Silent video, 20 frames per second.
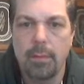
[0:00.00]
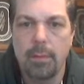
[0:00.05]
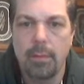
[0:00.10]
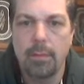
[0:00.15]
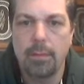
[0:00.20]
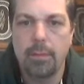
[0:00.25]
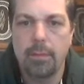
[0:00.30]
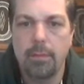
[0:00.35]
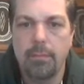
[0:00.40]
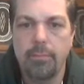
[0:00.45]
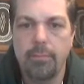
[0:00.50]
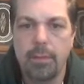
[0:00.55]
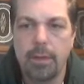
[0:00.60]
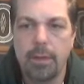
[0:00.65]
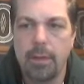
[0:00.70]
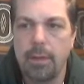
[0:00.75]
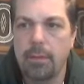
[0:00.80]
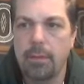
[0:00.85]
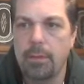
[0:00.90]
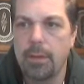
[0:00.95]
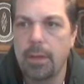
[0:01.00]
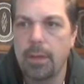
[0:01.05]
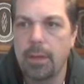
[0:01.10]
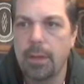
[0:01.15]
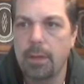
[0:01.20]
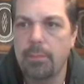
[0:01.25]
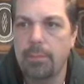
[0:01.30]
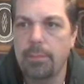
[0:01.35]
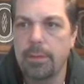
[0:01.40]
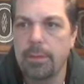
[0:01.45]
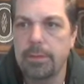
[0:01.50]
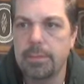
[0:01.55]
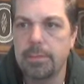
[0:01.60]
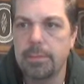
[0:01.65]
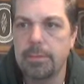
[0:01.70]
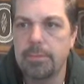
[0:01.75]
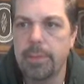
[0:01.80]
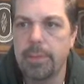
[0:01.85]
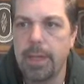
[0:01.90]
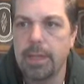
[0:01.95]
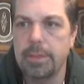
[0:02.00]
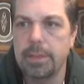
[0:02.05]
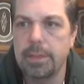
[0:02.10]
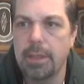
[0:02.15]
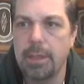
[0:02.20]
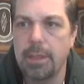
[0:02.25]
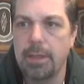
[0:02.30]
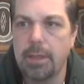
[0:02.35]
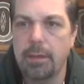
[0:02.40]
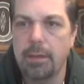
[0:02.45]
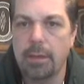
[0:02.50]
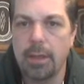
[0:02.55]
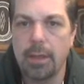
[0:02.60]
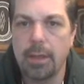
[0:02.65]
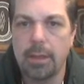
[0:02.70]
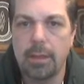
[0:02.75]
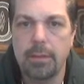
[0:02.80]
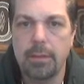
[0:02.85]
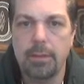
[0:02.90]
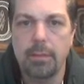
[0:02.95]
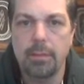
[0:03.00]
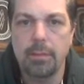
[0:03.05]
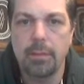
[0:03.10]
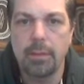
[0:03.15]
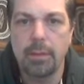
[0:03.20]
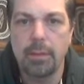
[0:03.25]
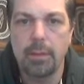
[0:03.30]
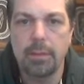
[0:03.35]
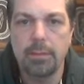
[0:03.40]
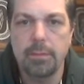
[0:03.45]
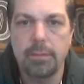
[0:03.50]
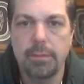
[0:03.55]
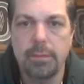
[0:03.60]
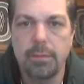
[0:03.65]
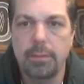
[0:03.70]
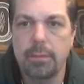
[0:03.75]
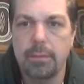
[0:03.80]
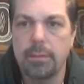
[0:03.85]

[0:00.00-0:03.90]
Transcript: The third video. Now I got to put some spacing in here. I got it too close.